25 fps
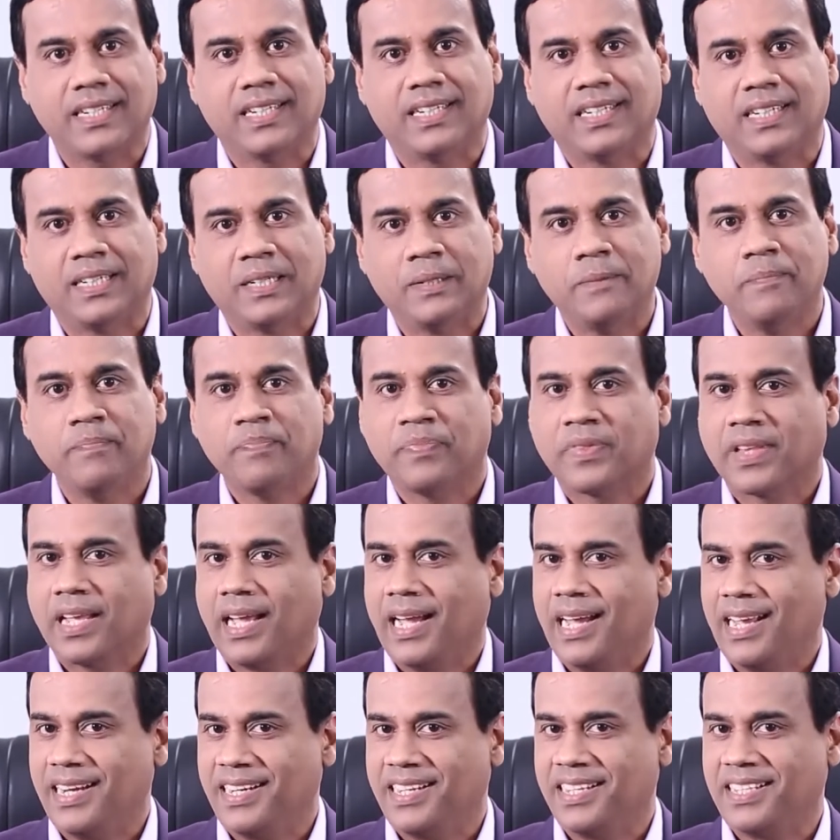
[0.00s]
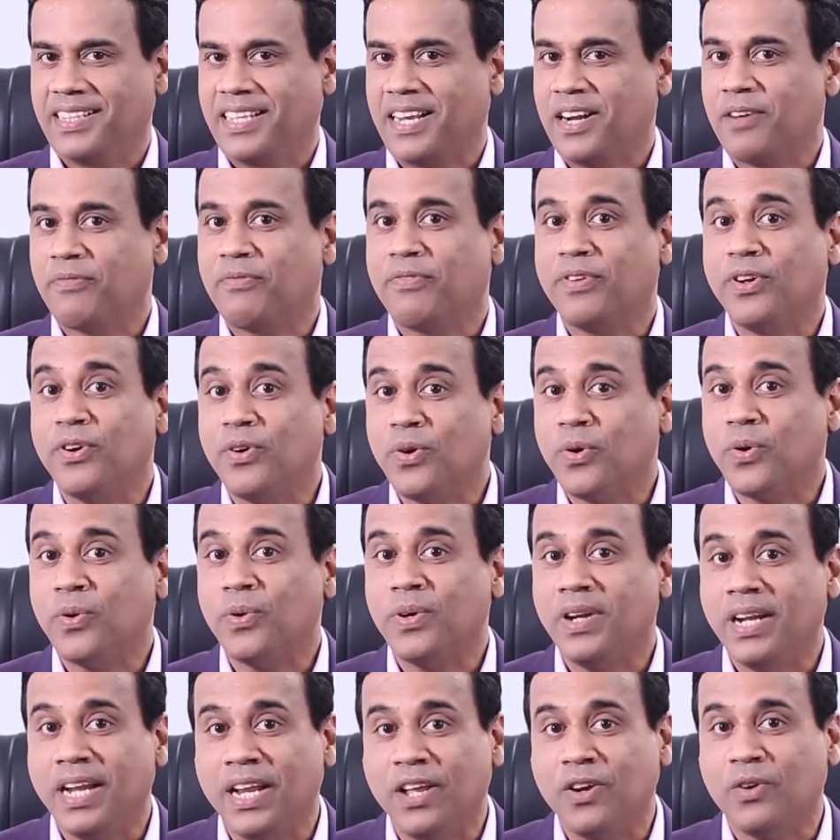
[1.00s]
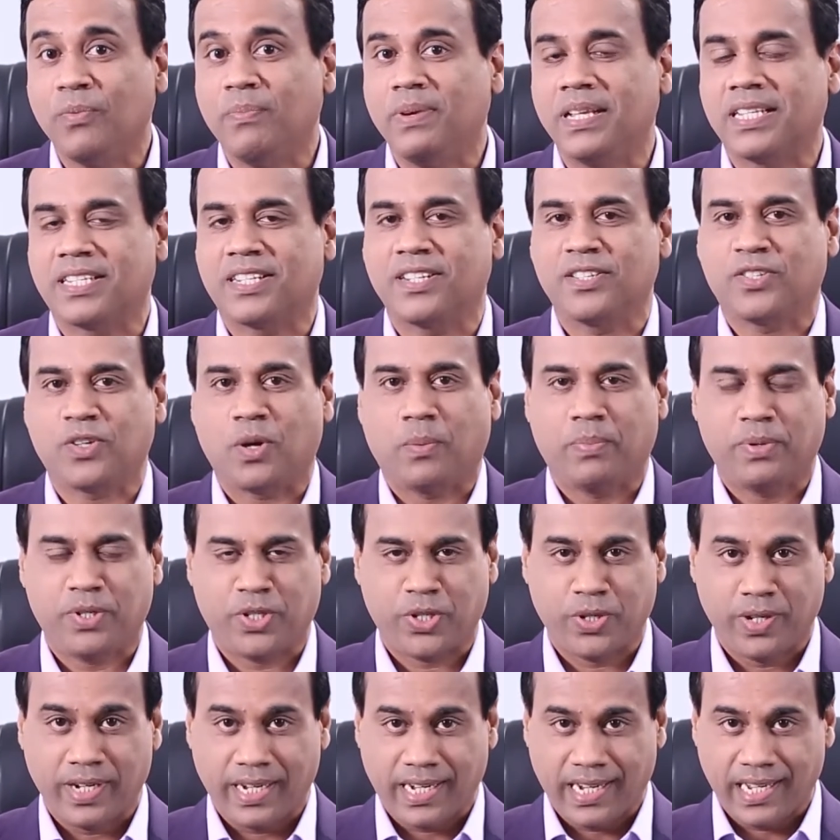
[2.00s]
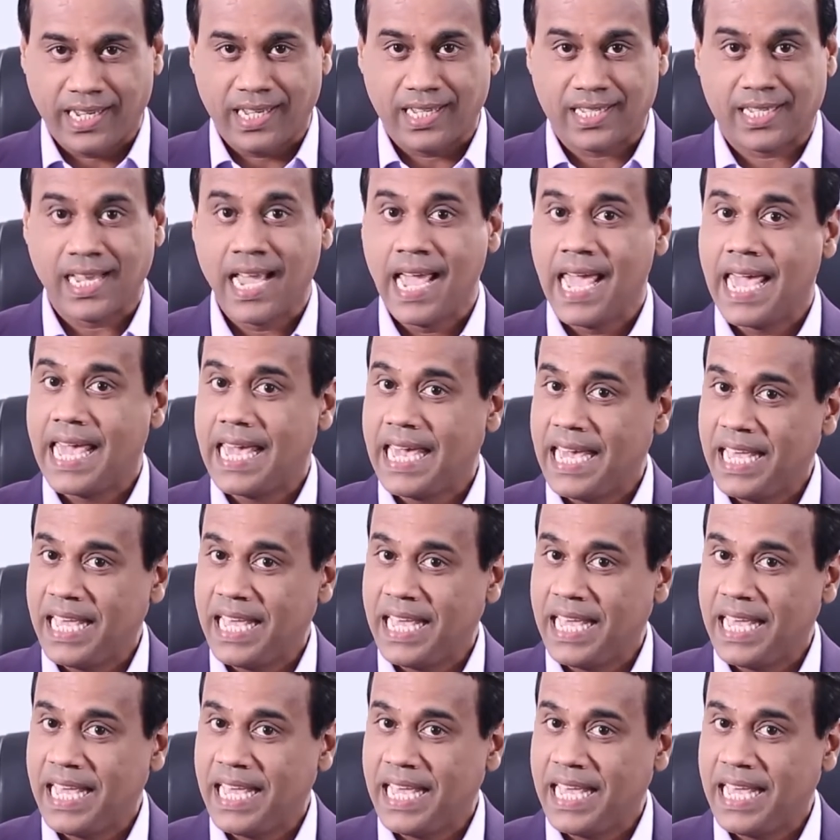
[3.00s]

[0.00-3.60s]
and there are a few new business opportunities